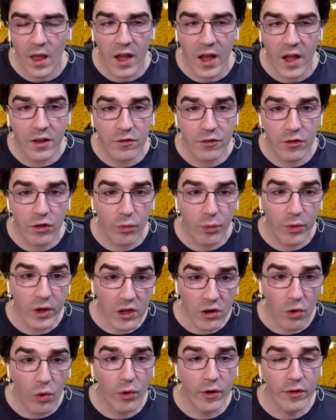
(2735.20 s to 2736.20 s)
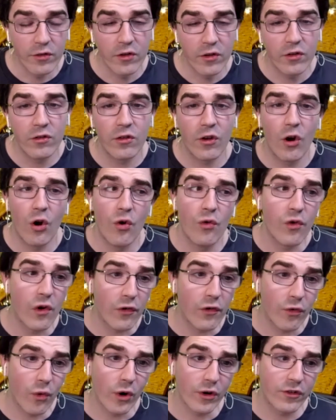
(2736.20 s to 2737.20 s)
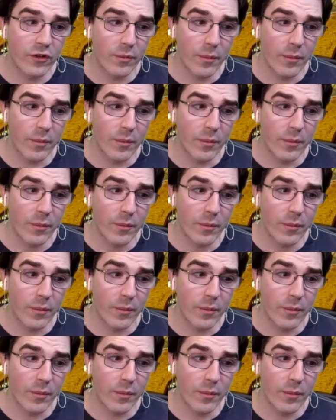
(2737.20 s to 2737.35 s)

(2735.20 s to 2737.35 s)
it's three courses over four